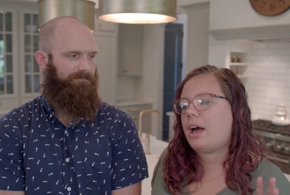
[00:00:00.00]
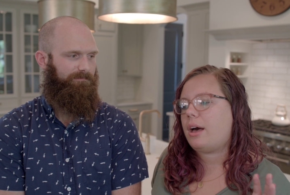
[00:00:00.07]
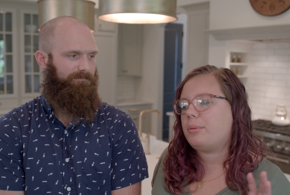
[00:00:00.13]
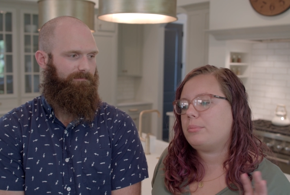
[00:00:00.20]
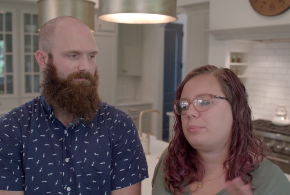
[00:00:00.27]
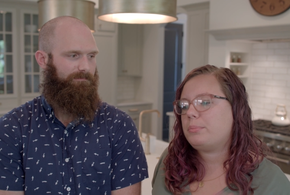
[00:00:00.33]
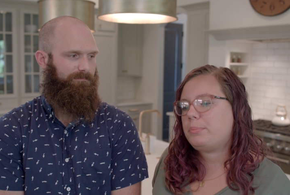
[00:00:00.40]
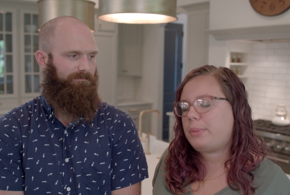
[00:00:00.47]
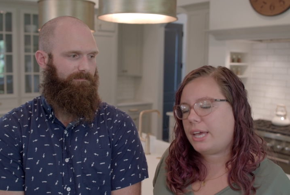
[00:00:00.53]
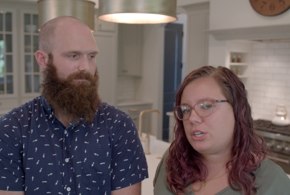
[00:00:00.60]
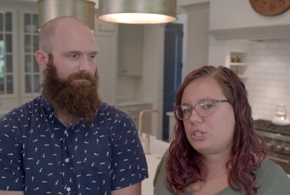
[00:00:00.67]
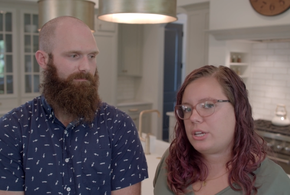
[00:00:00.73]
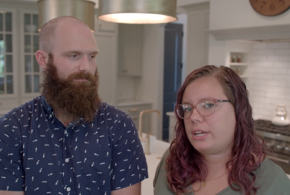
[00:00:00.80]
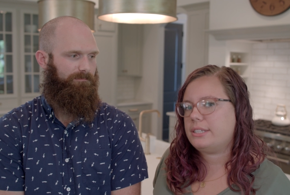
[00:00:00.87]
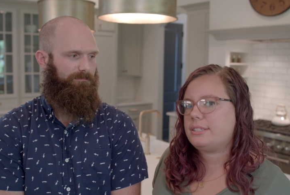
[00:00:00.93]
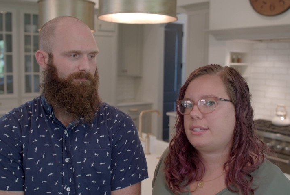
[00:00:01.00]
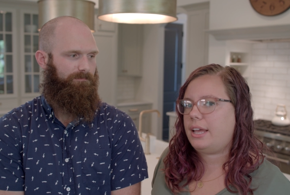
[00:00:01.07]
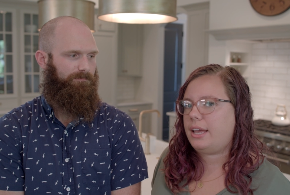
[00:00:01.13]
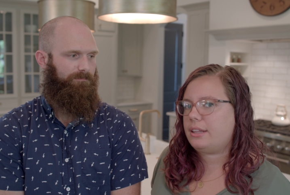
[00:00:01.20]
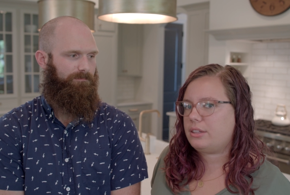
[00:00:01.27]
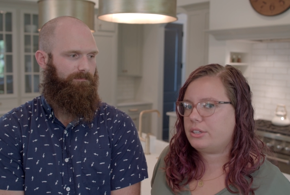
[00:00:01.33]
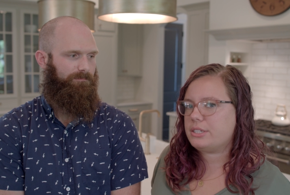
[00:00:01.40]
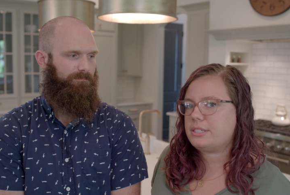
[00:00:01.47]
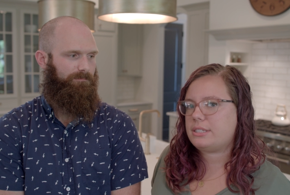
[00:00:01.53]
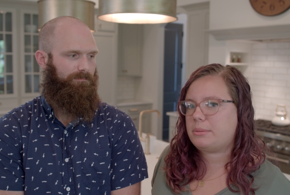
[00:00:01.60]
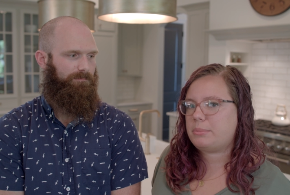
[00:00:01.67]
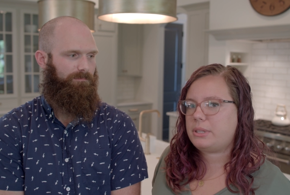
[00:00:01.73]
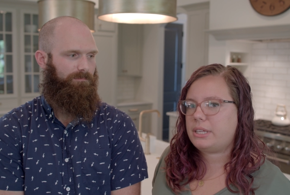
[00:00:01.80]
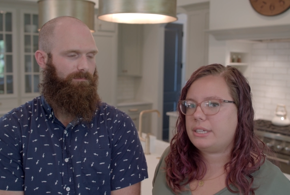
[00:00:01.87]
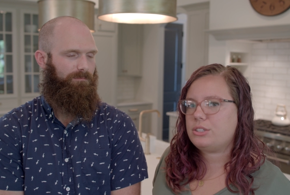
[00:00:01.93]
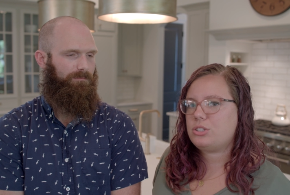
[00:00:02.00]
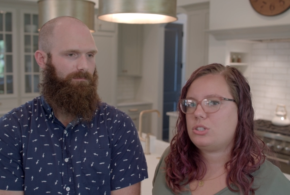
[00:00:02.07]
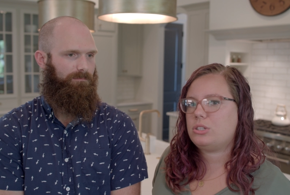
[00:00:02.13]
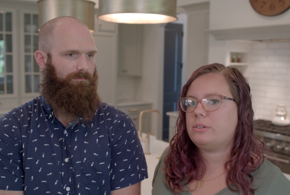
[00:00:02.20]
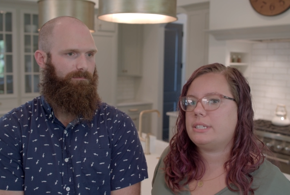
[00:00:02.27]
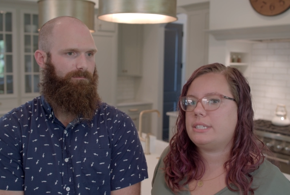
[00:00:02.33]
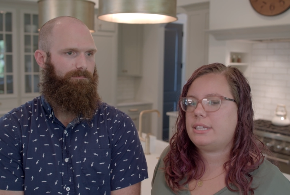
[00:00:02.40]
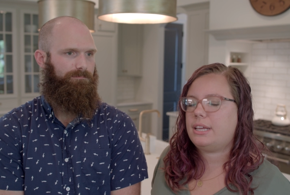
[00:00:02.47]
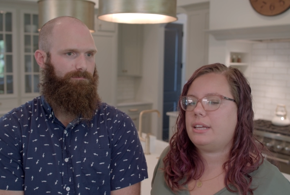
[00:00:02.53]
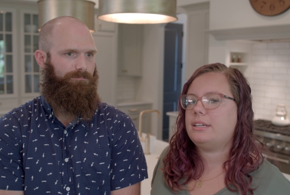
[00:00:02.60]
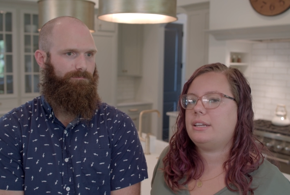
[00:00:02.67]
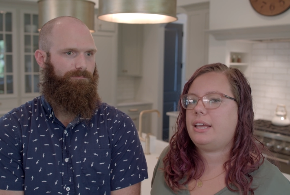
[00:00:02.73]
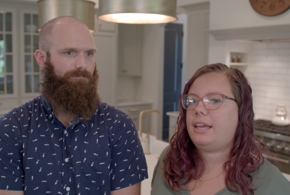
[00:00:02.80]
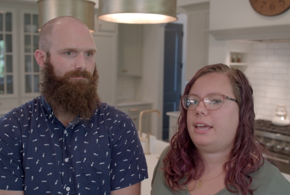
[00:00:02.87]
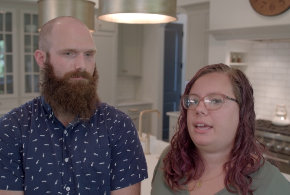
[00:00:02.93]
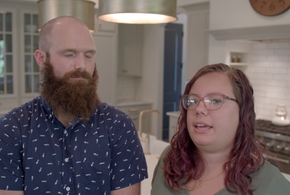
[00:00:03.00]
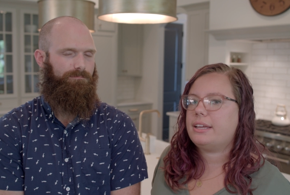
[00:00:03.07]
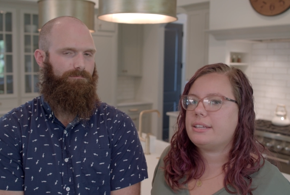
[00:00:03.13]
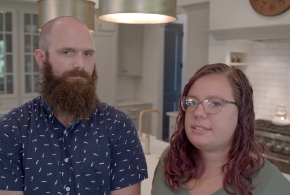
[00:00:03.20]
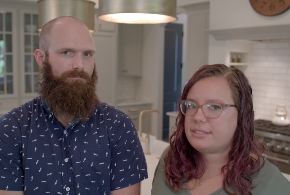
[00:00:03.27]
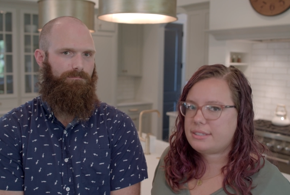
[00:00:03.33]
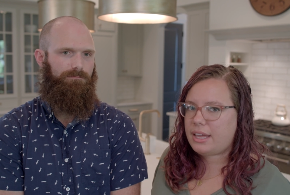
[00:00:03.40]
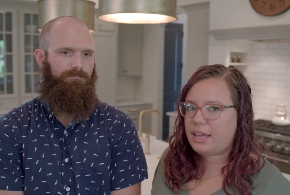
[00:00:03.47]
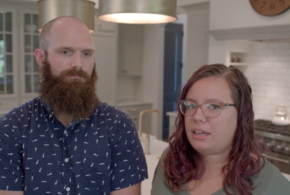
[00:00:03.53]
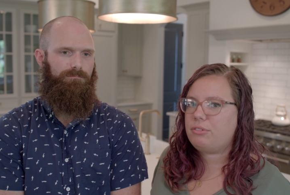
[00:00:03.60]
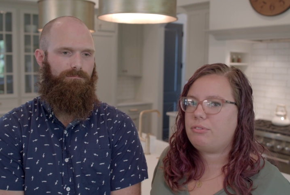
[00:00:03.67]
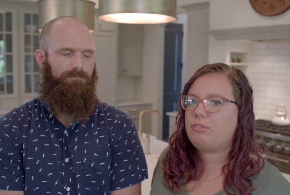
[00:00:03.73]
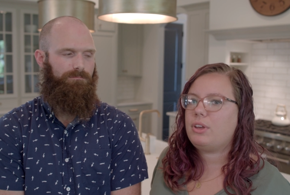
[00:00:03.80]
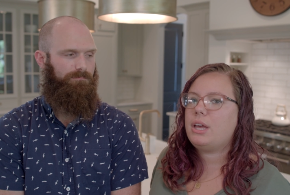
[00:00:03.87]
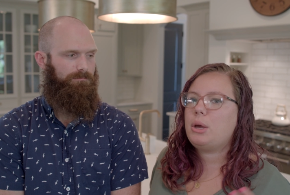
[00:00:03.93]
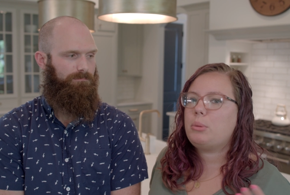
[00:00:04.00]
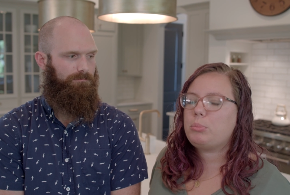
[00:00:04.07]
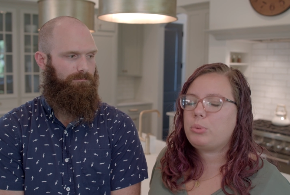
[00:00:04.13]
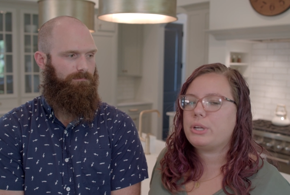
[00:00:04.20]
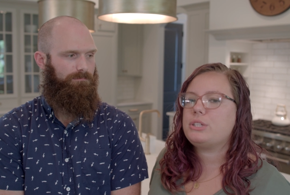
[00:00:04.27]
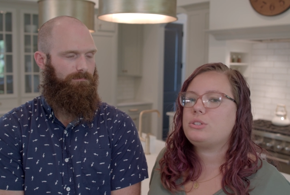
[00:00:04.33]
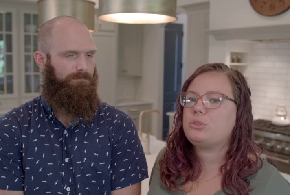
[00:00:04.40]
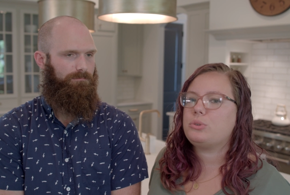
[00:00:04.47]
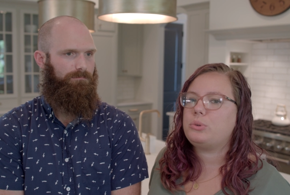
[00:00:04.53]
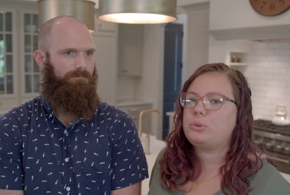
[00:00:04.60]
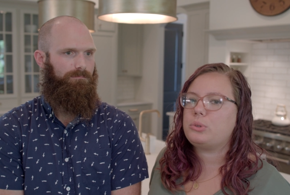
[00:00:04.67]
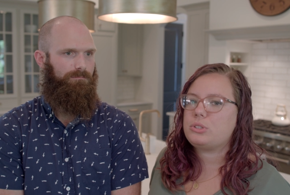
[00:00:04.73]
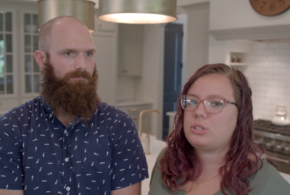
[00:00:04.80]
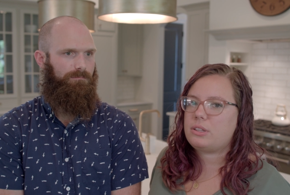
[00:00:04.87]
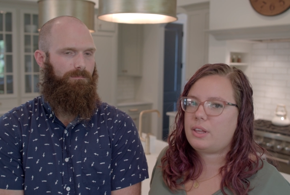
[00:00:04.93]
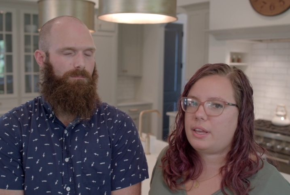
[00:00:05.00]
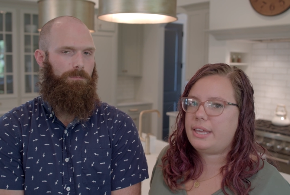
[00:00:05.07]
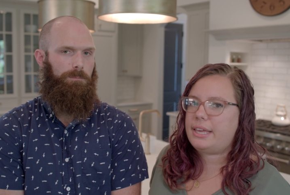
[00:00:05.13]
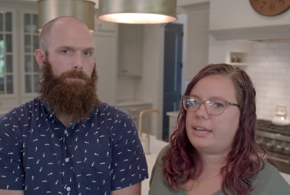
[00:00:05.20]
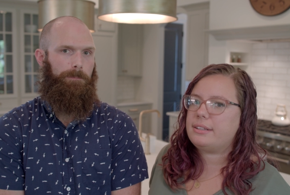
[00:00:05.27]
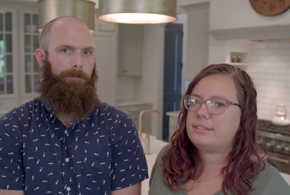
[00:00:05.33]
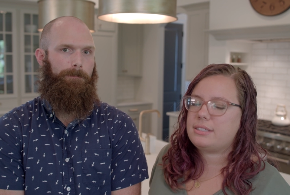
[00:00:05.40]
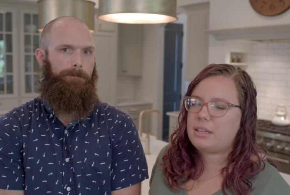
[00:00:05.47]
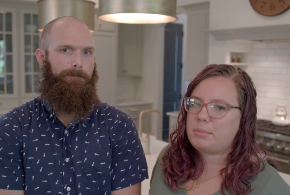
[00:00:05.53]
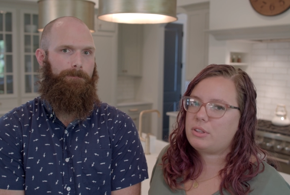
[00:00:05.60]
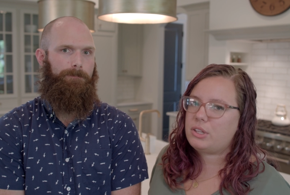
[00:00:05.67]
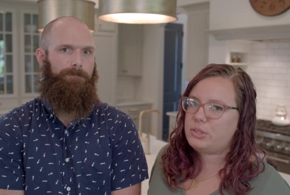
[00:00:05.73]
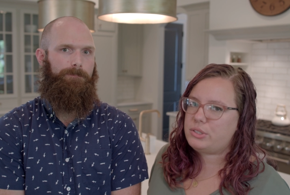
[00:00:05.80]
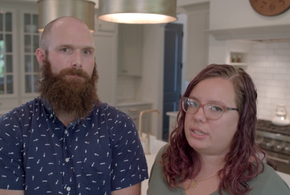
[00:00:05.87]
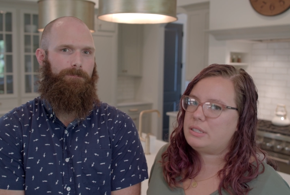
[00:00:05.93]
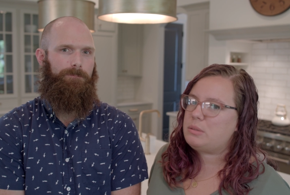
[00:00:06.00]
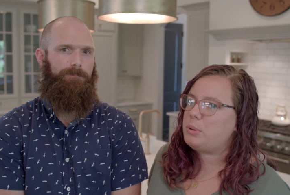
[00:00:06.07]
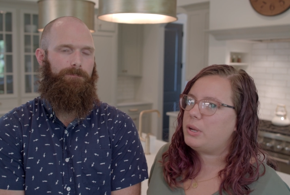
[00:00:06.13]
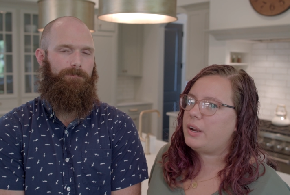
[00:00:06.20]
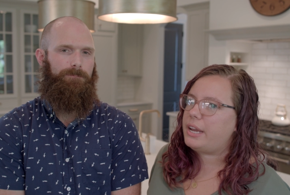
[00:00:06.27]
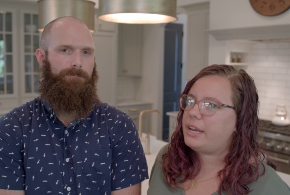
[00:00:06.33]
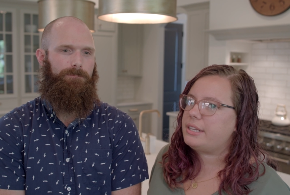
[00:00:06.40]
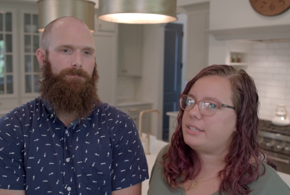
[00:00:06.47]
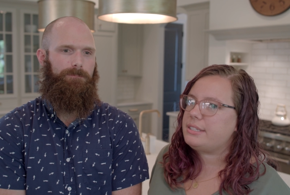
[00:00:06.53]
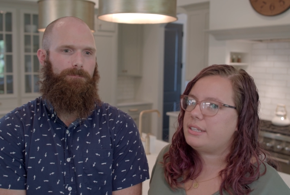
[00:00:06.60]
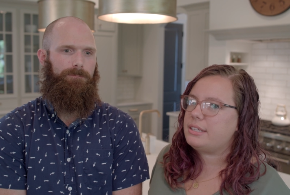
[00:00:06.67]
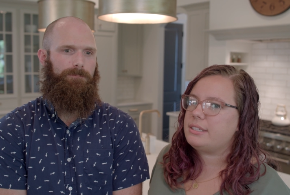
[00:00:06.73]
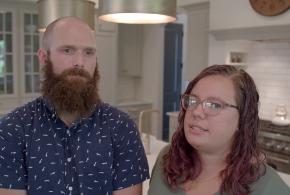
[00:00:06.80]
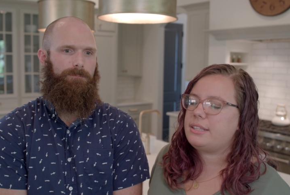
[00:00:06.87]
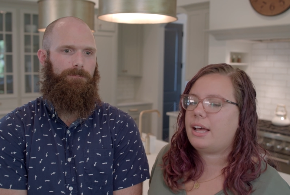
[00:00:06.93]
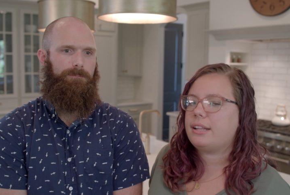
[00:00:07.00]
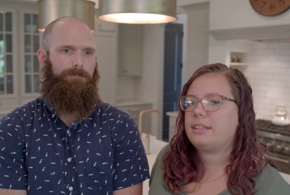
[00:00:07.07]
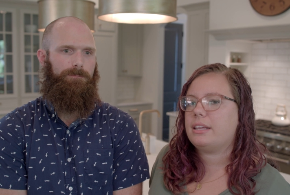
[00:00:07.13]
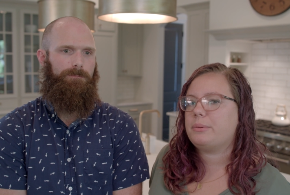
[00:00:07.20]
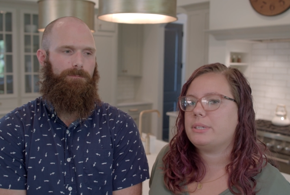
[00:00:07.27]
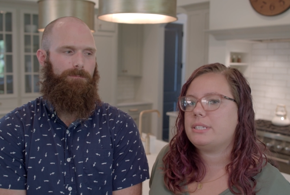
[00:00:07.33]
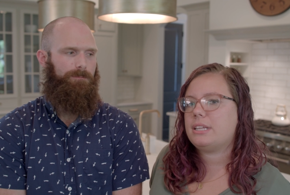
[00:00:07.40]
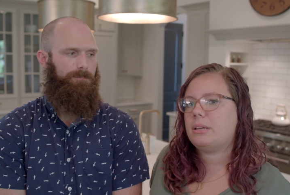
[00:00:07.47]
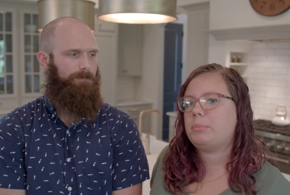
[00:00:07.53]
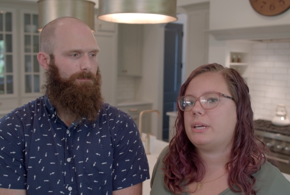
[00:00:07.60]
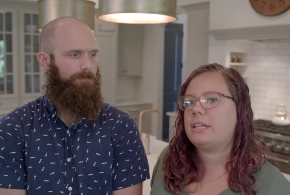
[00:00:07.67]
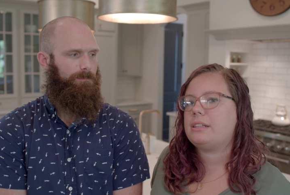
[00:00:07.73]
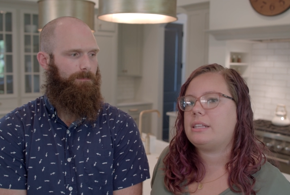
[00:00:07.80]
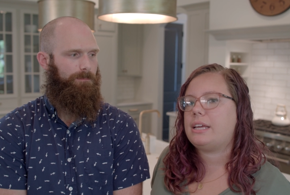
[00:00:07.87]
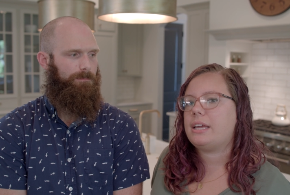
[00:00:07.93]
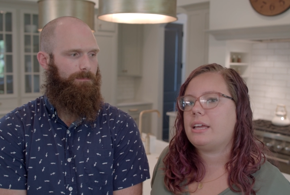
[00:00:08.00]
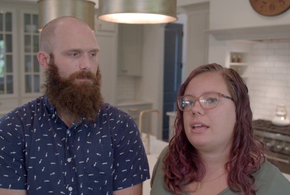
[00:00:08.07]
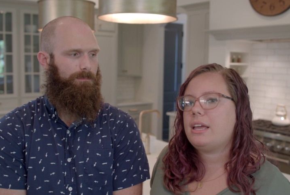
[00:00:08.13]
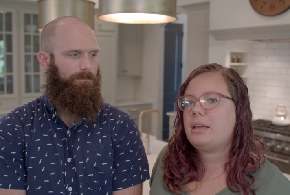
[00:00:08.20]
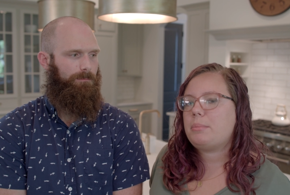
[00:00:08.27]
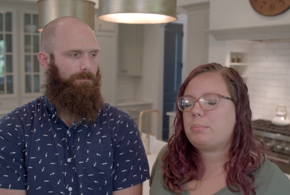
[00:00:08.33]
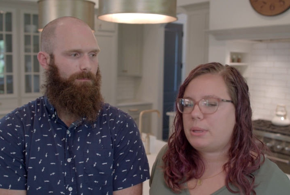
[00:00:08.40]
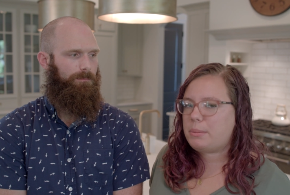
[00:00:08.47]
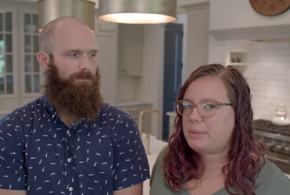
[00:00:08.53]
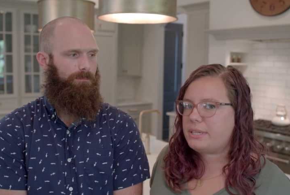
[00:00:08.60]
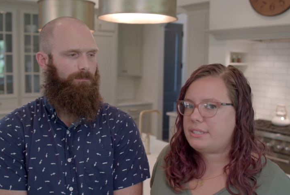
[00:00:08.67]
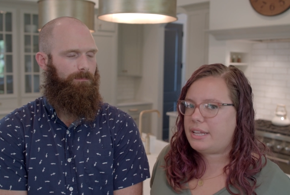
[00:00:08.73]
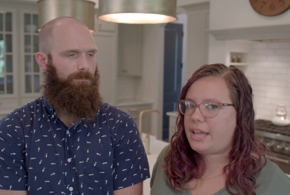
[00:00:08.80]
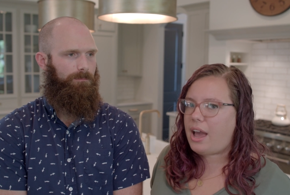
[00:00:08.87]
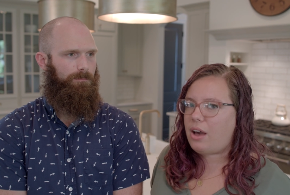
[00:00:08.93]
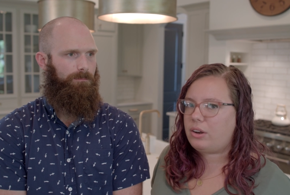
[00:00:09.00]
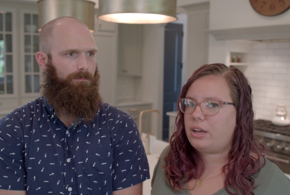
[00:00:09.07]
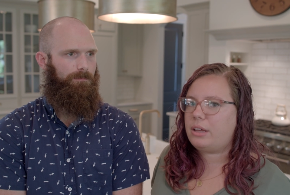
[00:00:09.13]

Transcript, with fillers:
Speaker 1: um, patients and their siblings to attend a safe preschool so they get some of those experiences that they would typically be missing out